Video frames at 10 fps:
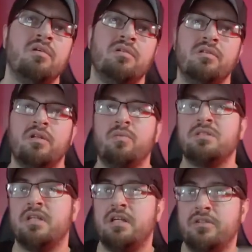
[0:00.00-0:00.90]
Then once I
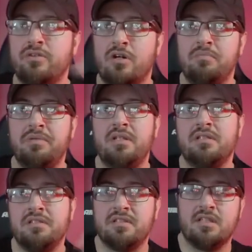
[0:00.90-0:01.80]
had the top piece and the
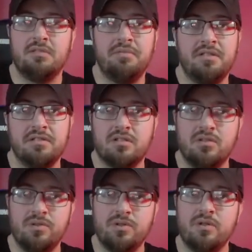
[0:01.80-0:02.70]
side pieces glued
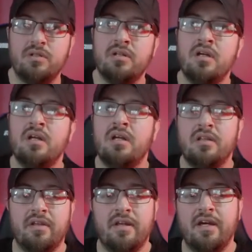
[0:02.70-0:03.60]
on, then
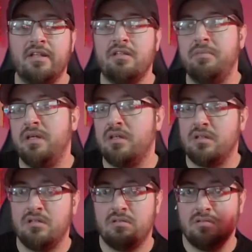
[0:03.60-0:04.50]
I had to make
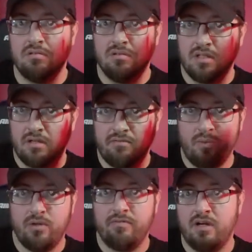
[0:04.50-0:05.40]
that
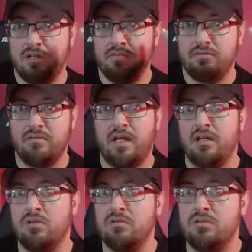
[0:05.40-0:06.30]
45
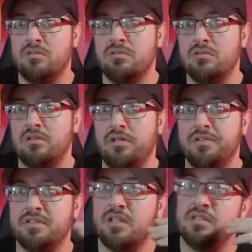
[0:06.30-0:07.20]
angle on the
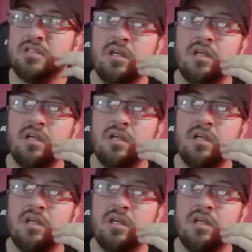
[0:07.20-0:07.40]
sides.